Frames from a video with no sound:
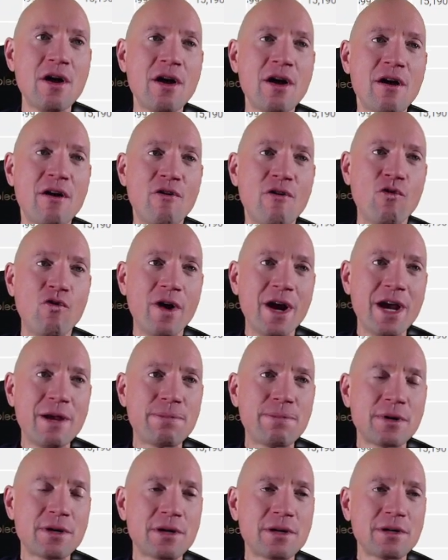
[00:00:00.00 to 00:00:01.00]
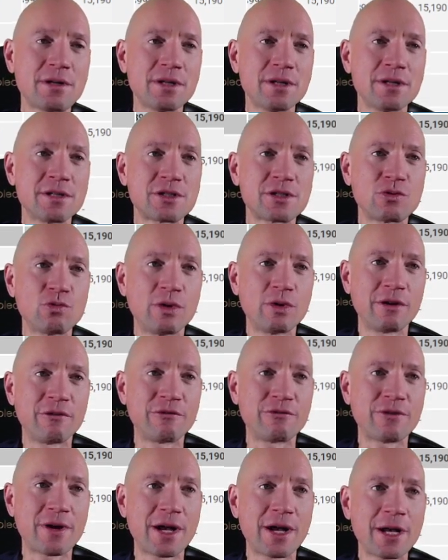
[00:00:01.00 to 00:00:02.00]
Vapor is doing
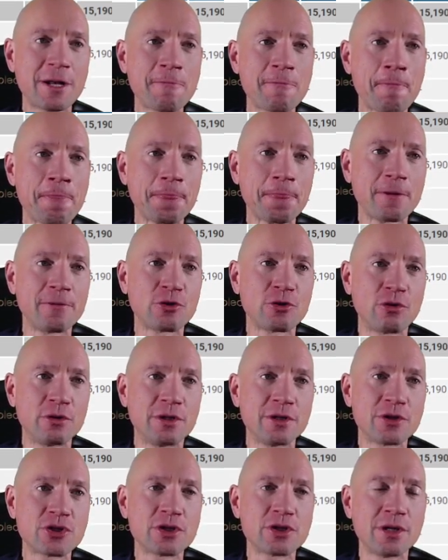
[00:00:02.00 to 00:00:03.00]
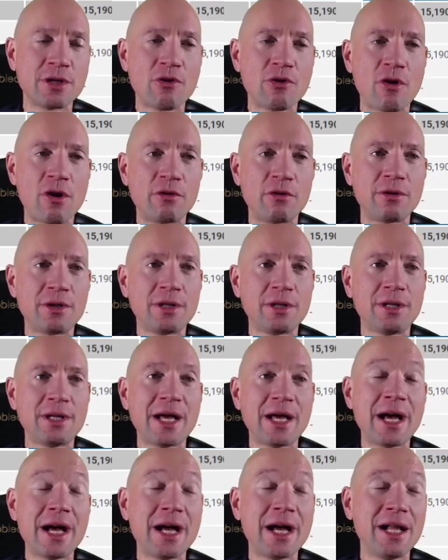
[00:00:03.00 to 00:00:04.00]
fine, traditional
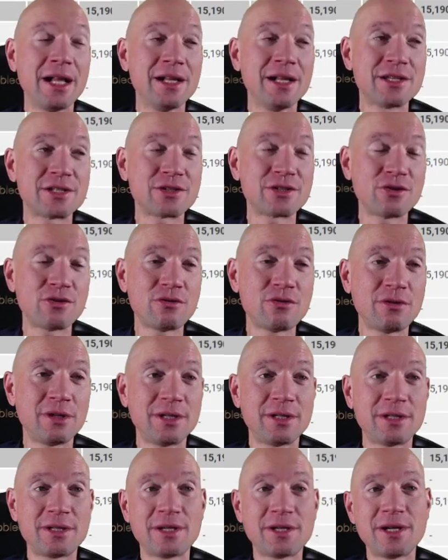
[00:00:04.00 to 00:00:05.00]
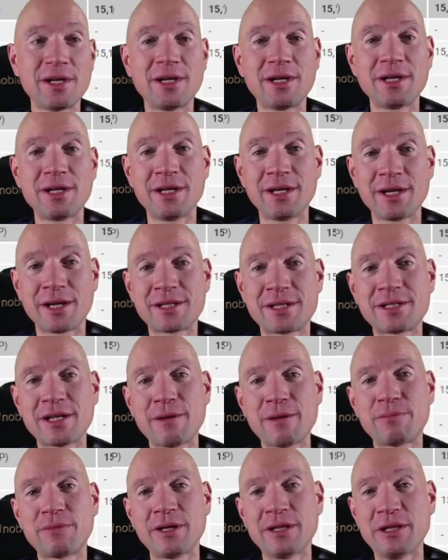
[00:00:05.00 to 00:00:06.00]
oral also,
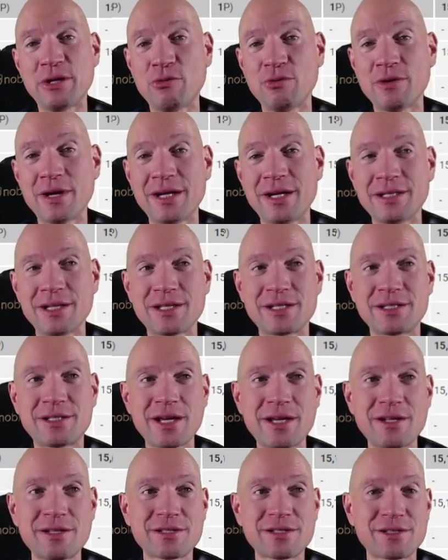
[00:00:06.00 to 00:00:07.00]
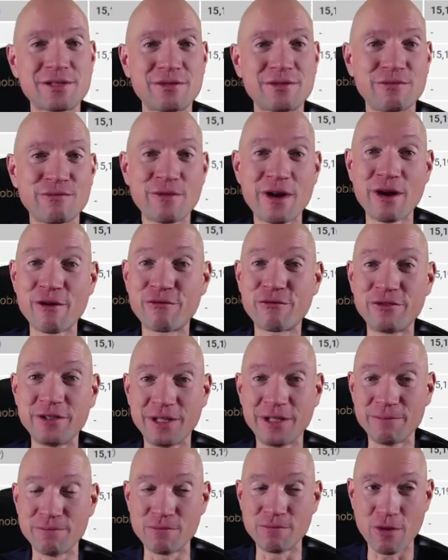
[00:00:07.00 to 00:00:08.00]
except in the United States, where
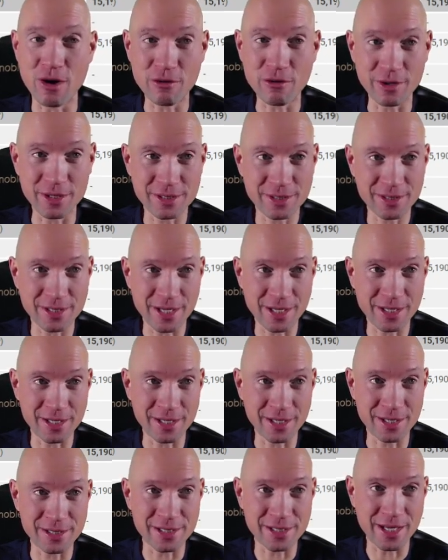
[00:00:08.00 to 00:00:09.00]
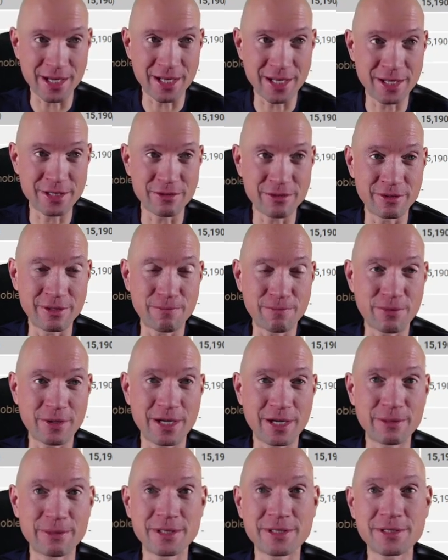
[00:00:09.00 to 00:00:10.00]
Philip Morris is also the
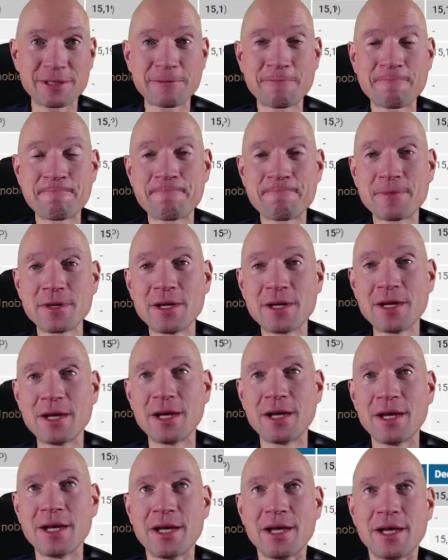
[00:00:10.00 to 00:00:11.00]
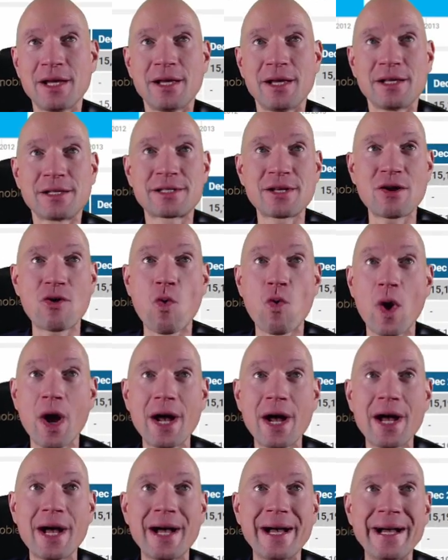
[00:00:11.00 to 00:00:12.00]
primus. So,
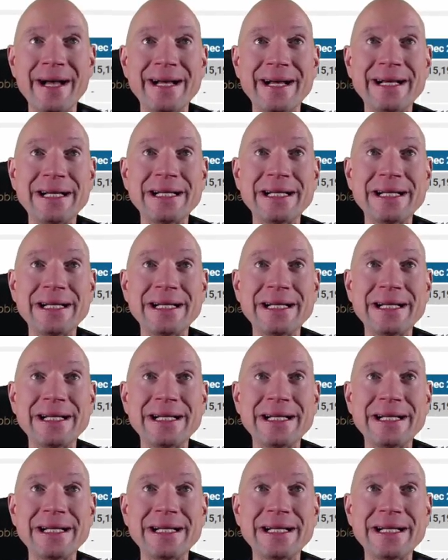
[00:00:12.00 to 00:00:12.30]
are